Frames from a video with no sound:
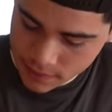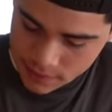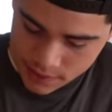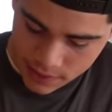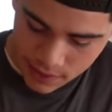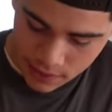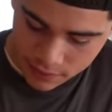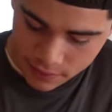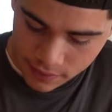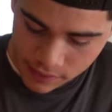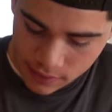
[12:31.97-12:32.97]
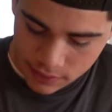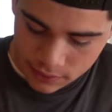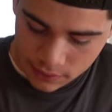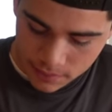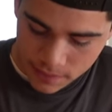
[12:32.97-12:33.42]
and see if
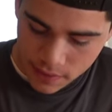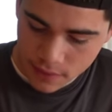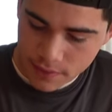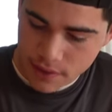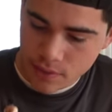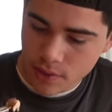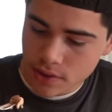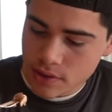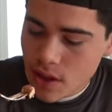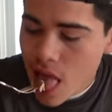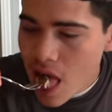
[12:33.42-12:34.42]
if it's worse.